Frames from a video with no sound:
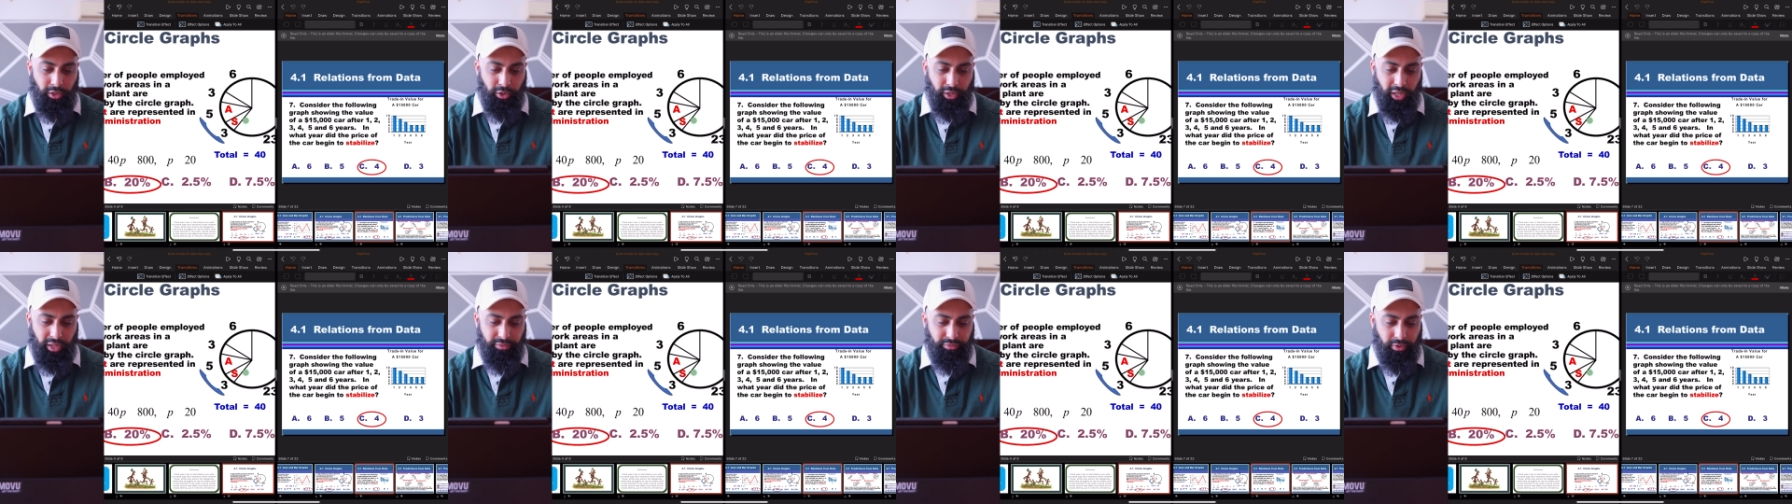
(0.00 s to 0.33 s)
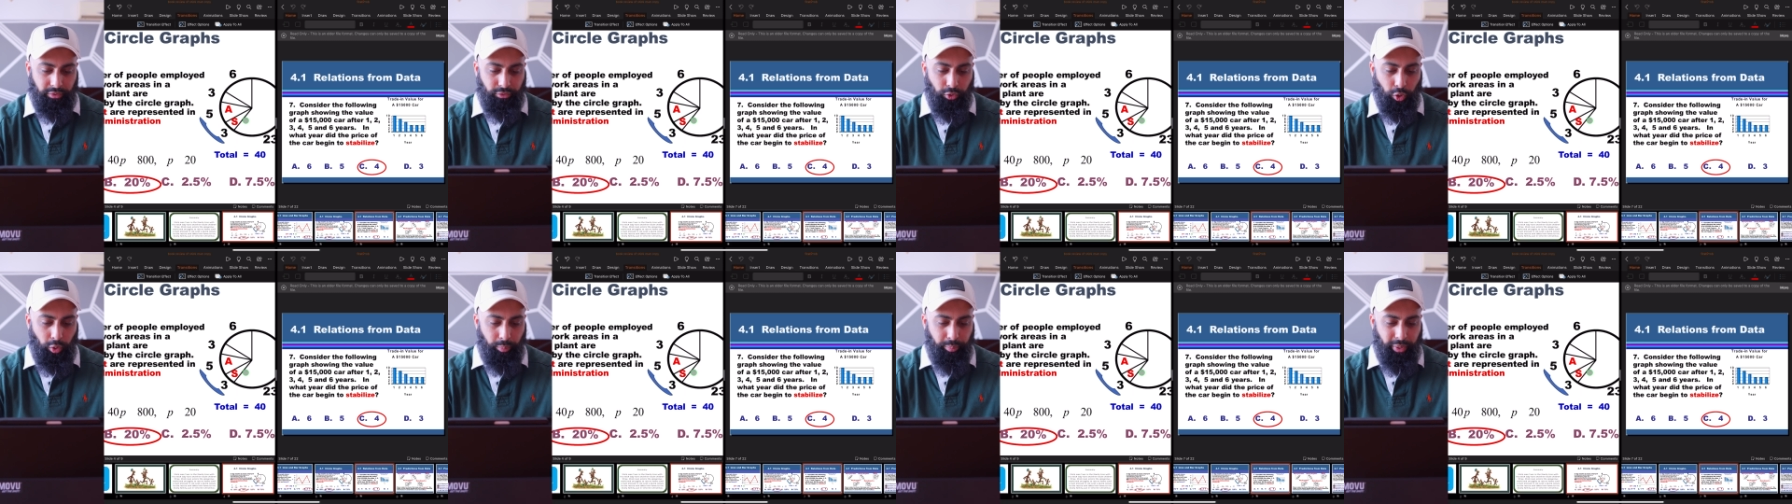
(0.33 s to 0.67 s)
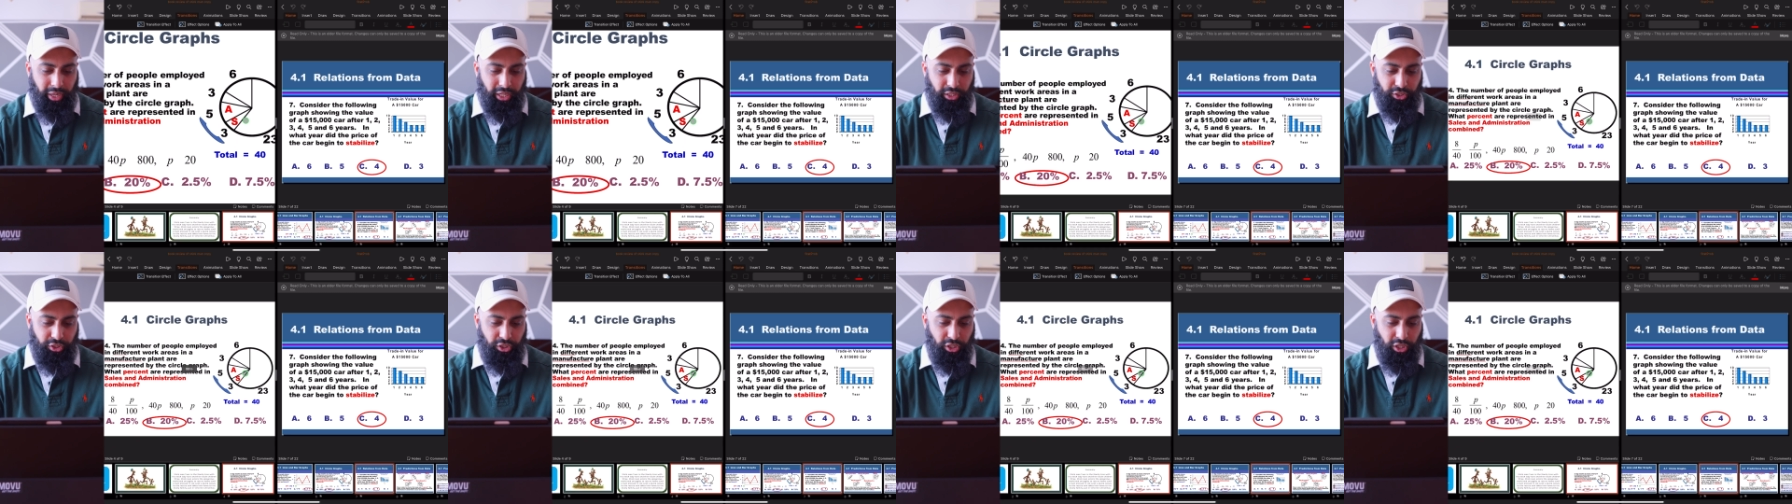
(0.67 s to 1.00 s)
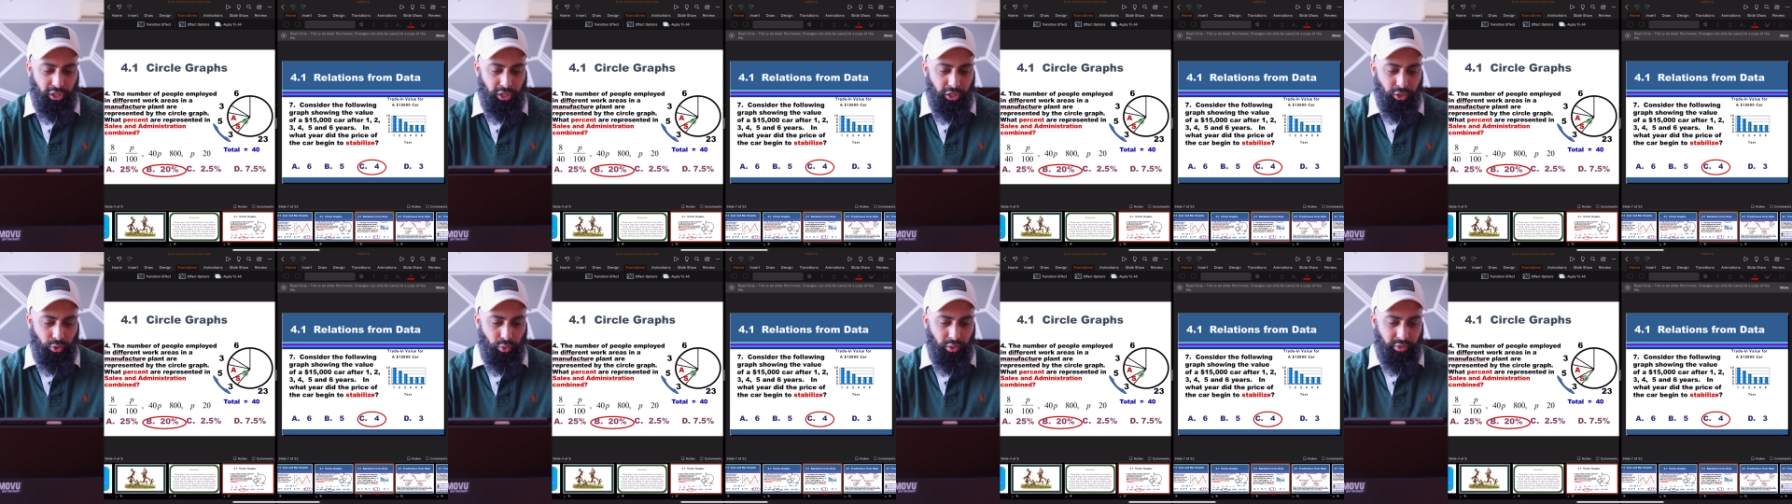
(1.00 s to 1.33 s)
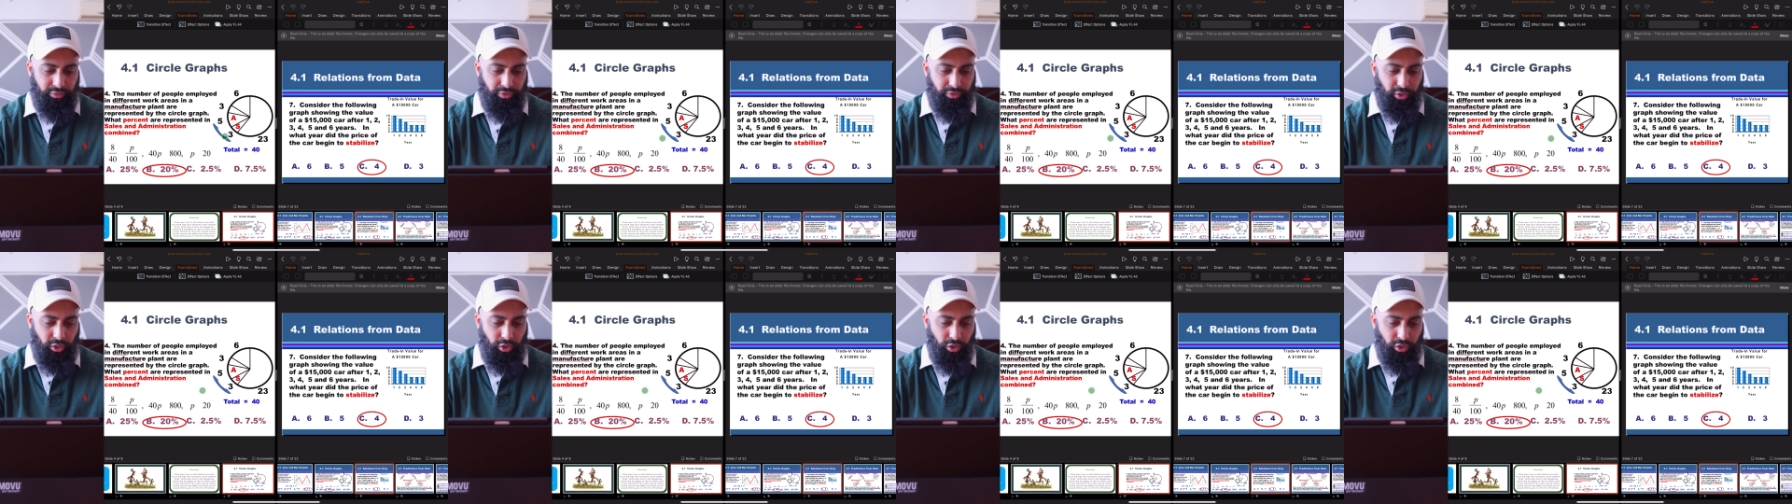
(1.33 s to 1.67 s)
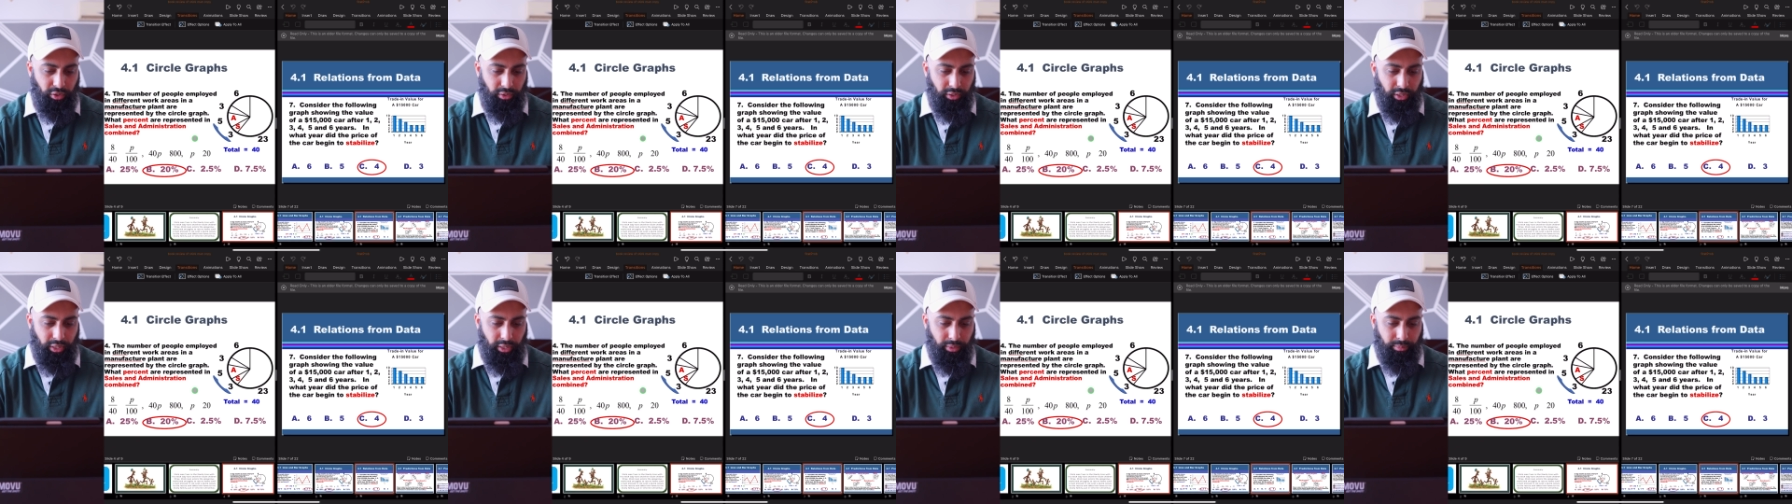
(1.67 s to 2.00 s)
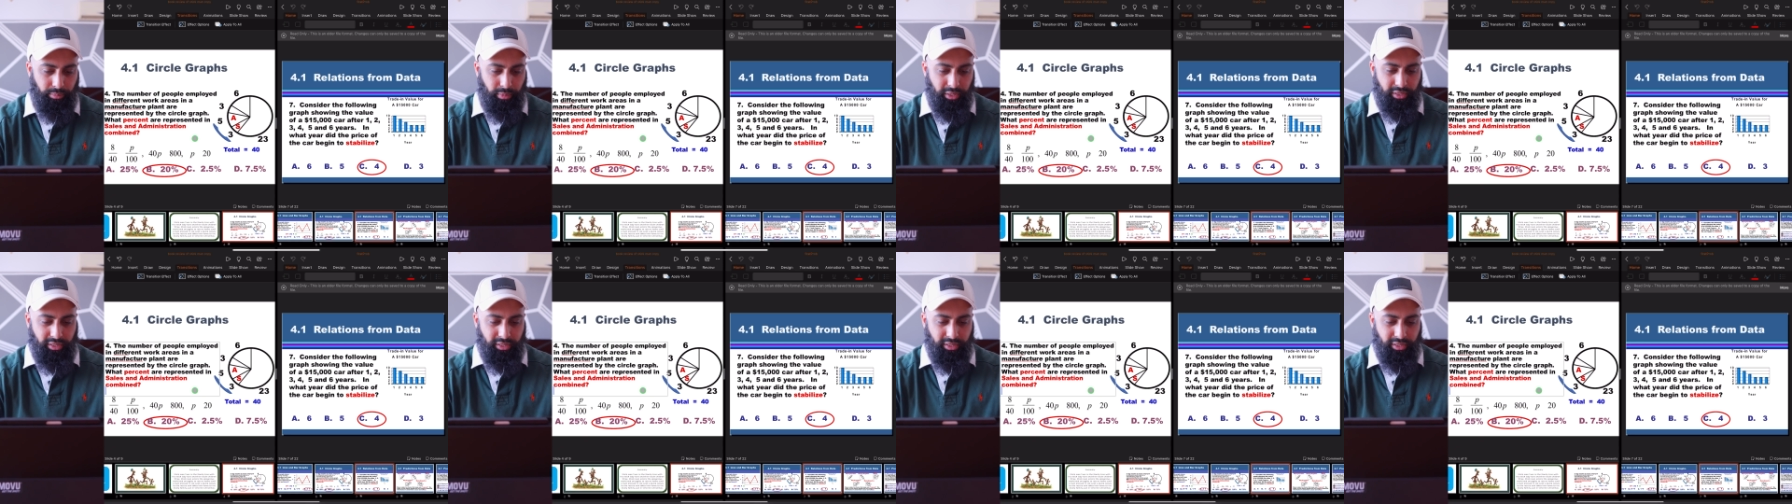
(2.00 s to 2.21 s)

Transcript: Okay, if I've got a picture or if I've got um,